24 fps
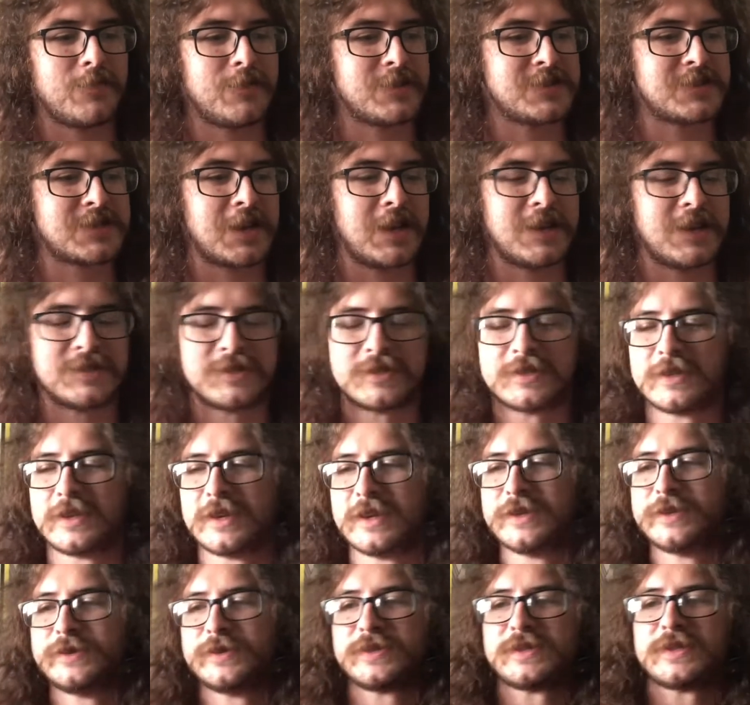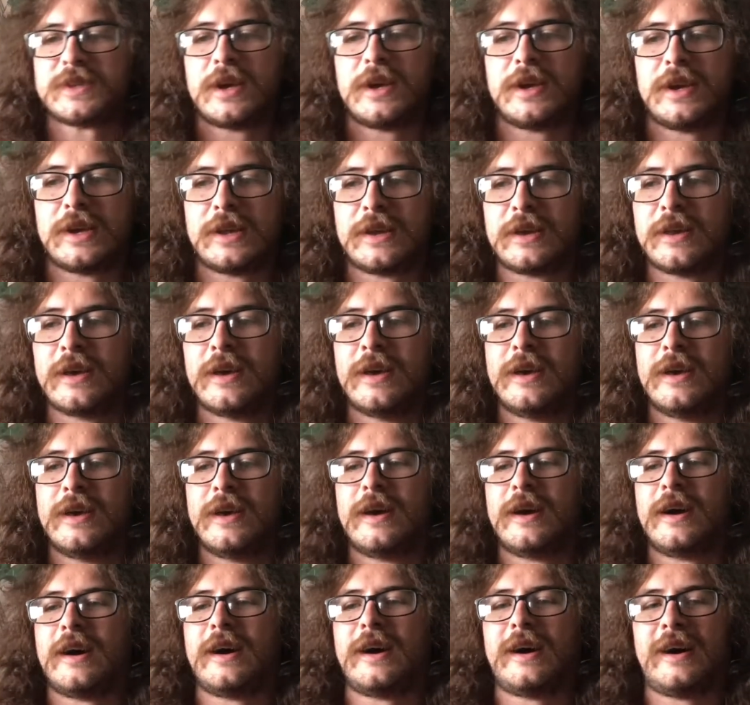this guy's insane.
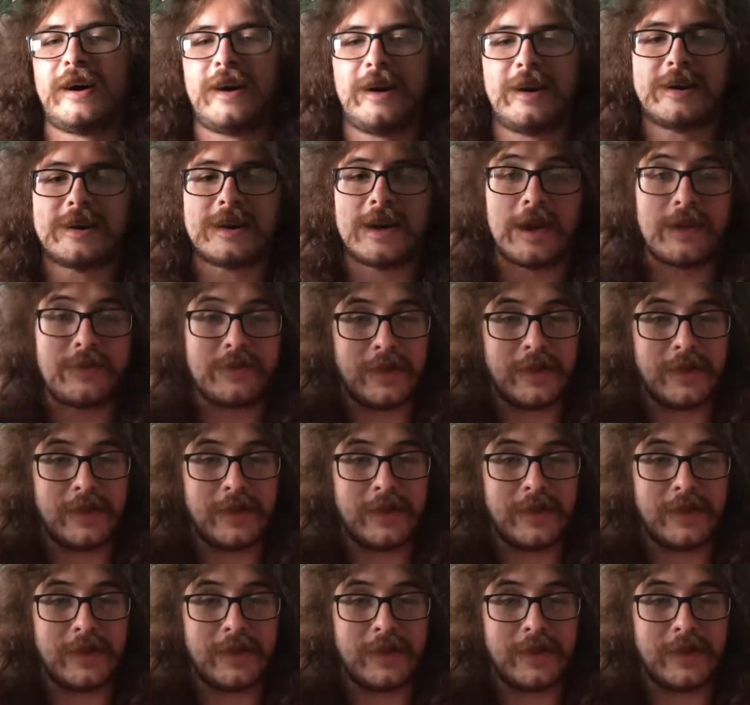And